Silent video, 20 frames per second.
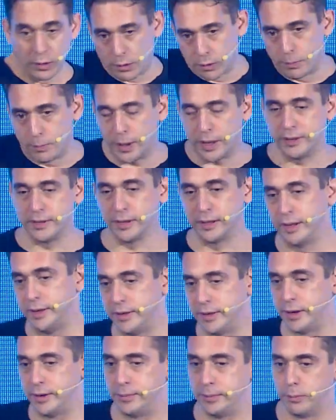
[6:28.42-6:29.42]
basically,
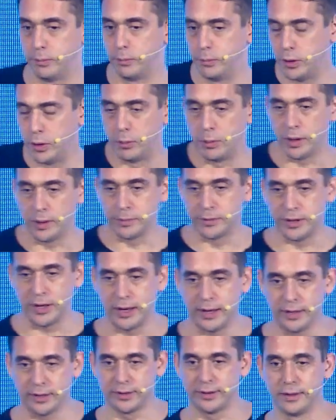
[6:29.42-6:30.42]
what I'm
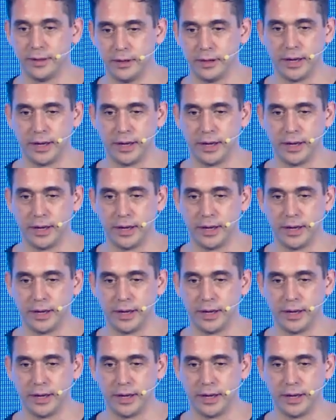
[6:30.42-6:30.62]
saying is,